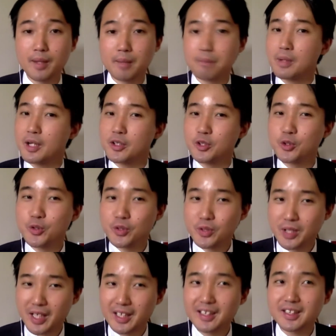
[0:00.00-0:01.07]
But
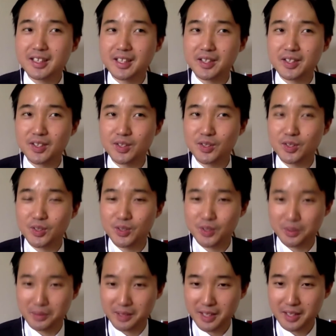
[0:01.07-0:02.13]
euthanasia and assisted
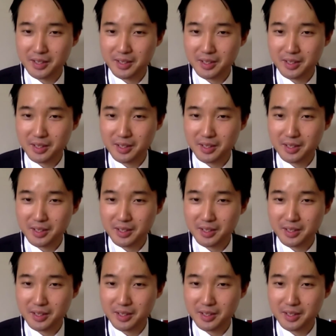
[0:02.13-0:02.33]
suicide